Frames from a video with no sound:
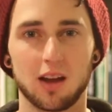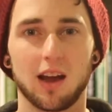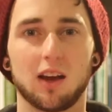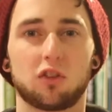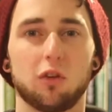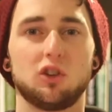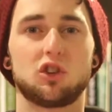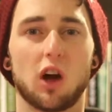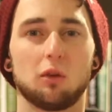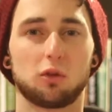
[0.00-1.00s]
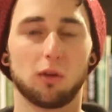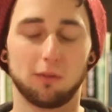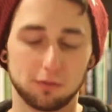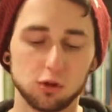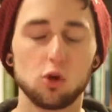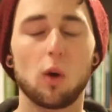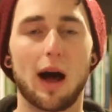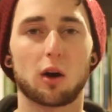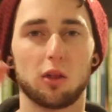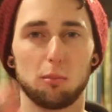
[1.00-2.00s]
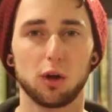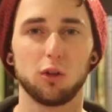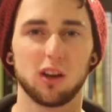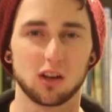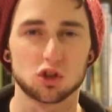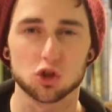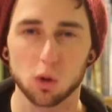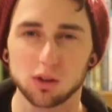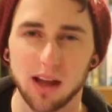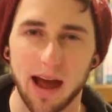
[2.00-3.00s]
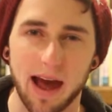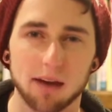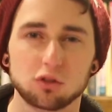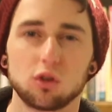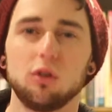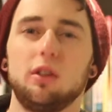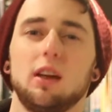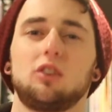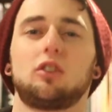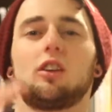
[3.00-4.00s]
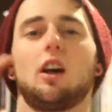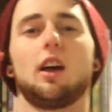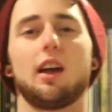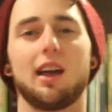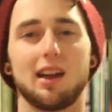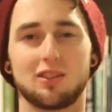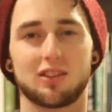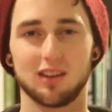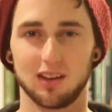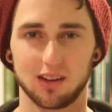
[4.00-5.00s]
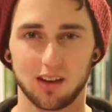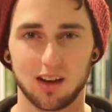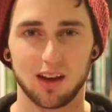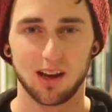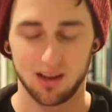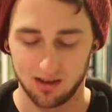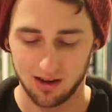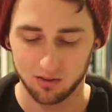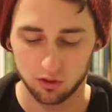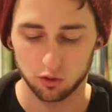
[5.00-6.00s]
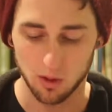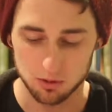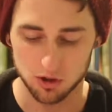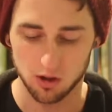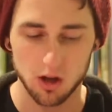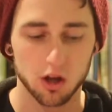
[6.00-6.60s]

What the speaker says: And so the doves flew out of the building. And shortly after this incident in the scripture,